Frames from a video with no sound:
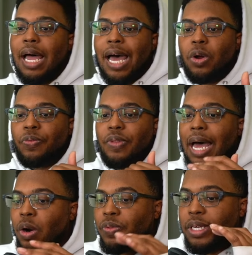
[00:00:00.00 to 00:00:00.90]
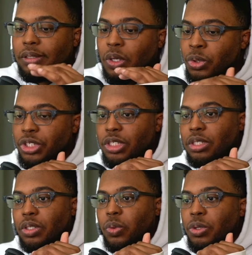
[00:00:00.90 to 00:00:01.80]
I don't I don't think Luocha,
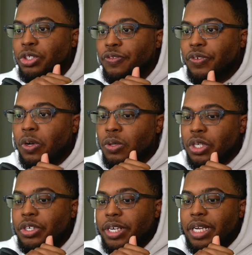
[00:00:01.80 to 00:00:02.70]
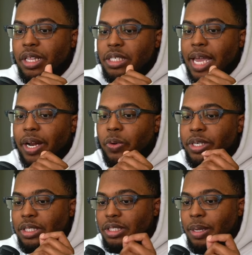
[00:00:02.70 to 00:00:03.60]
Luocha falls under any of these
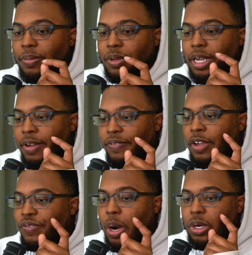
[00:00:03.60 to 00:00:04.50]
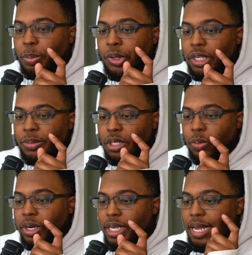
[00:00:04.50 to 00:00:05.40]
categories, except if if I were to put him
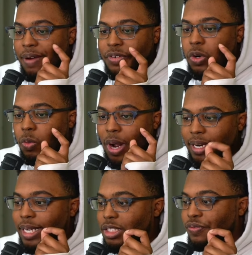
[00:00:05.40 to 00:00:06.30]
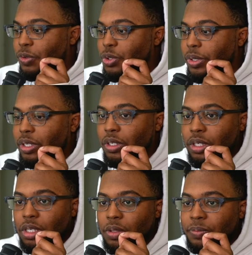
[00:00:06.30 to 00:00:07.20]
somewhere, he'd have to go right next to Fushwin.
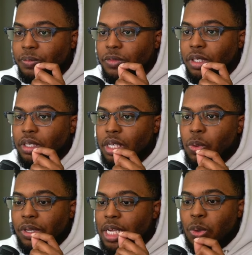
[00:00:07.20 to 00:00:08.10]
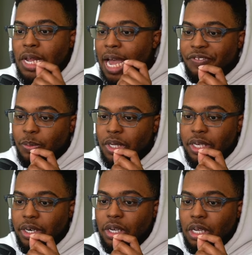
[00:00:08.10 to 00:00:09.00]
He he would have to be
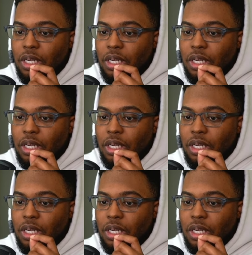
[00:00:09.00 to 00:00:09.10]
here.